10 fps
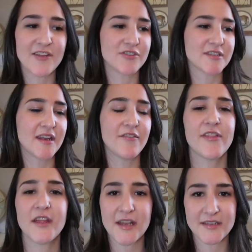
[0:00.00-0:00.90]
and just get
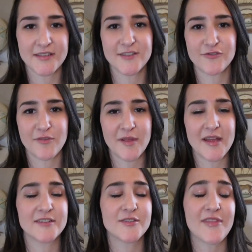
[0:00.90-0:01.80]
everything nice and
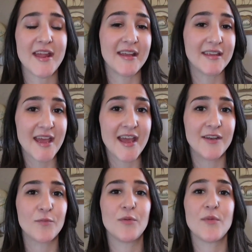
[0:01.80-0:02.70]
streamlined so that
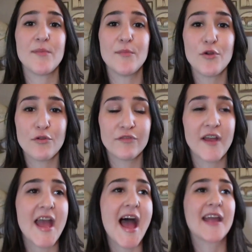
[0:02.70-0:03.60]
again, when we move,
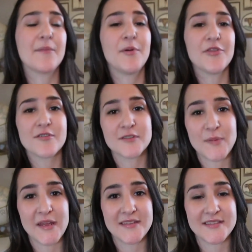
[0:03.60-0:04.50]
I can put those
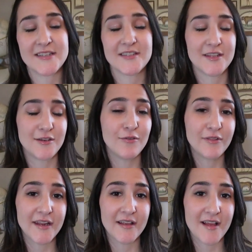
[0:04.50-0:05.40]
bins into the new
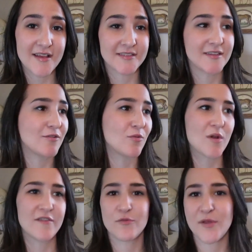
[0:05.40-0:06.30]
linen closet or
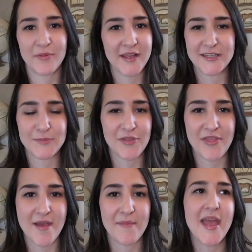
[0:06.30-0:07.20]
wherever we plan to put
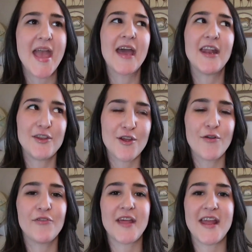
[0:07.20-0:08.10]
them, and I
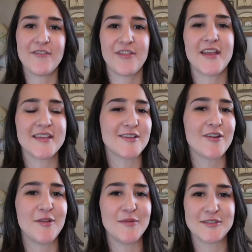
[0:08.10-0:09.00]
know that everything has
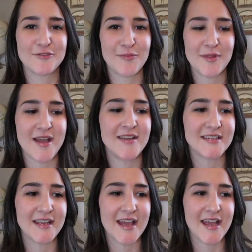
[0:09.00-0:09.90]
already been streamlined
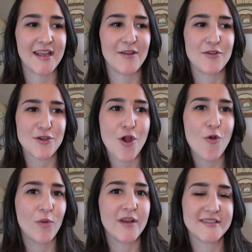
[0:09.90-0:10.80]
and I
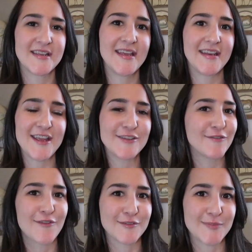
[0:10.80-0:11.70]
know what is in each
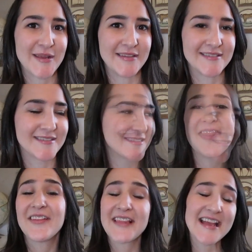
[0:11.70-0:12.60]
of those bins.
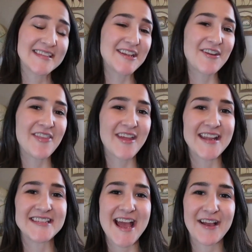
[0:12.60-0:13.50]
The last area that
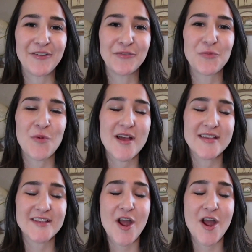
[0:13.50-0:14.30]
I tackled was